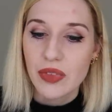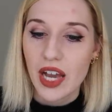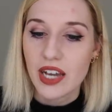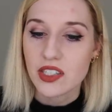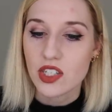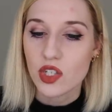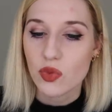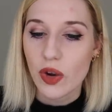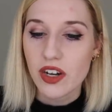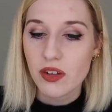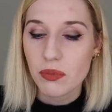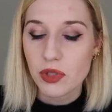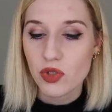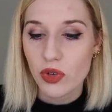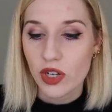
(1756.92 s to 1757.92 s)
As the threat
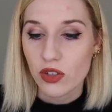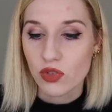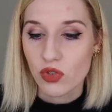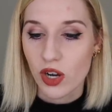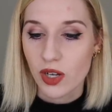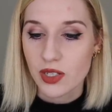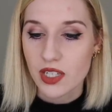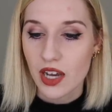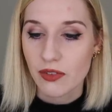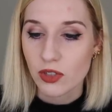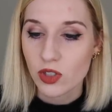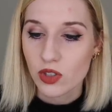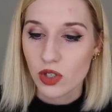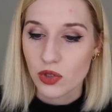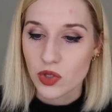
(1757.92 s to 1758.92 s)
of betrayal draws
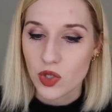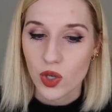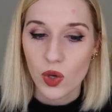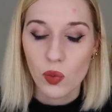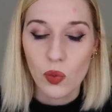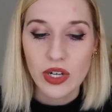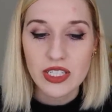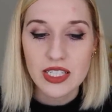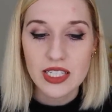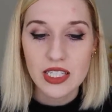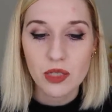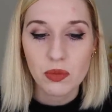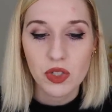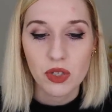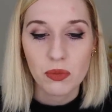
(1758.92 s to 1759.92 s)
ever closer, one
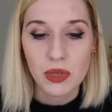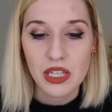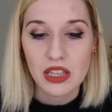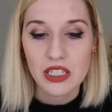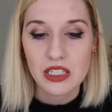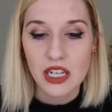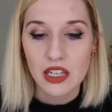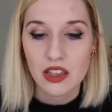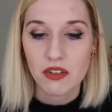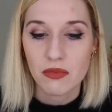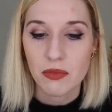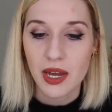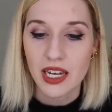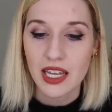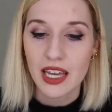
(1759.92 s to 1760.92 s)
slip could mean the death of
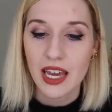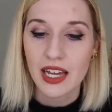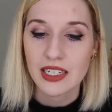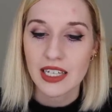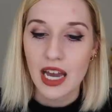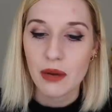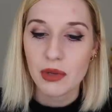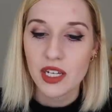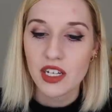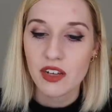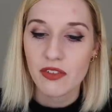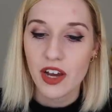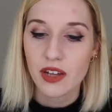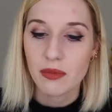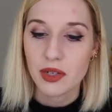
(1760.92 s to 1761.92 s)
many, and Gabby and
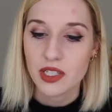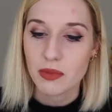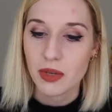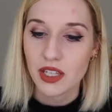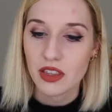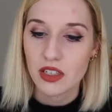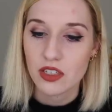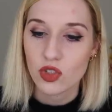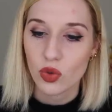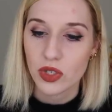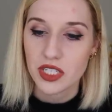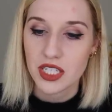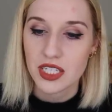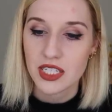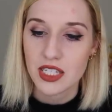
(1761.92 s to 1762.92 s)
Yvette must make the
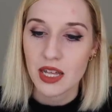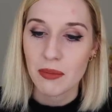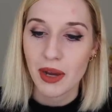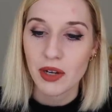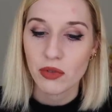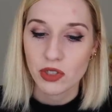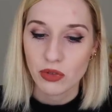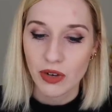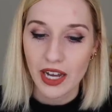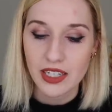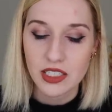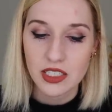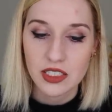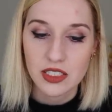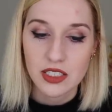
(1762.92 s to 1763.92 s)
choices they might
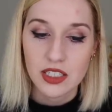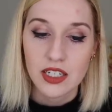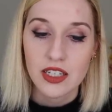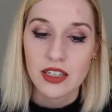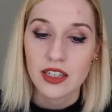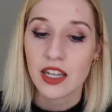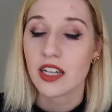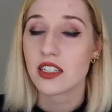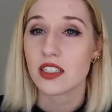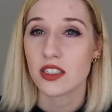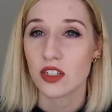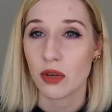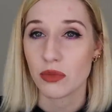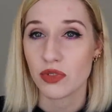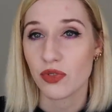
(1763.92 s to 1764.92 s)
regret. Then it
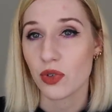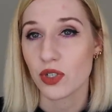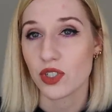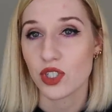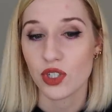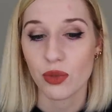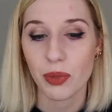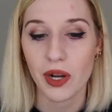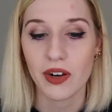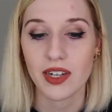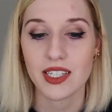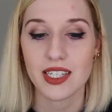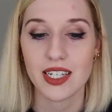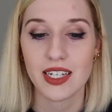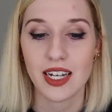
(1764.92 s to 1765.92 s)
jumps forward to
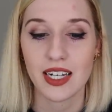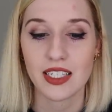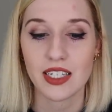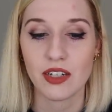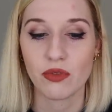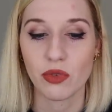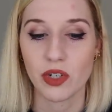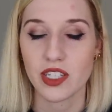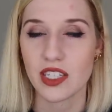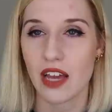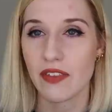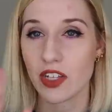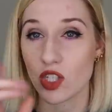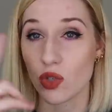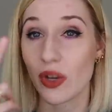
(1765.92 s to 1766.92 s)
Paris
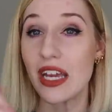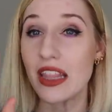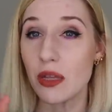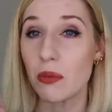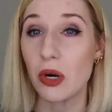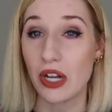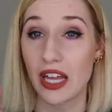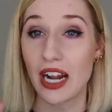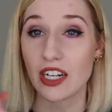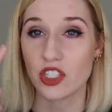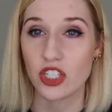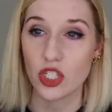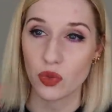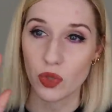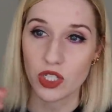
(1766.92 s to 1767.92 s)
1947. So in the book, it
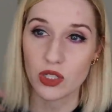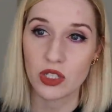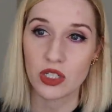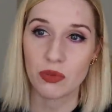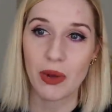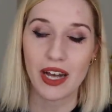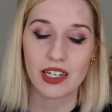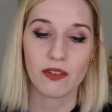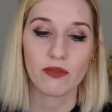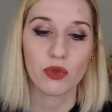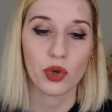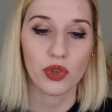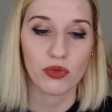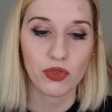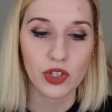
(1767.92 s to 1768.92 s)
actually switches back and
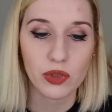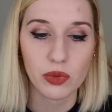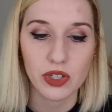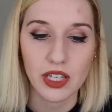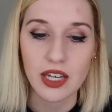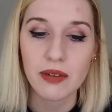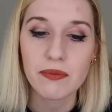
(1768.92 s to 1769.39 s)
forth frequently.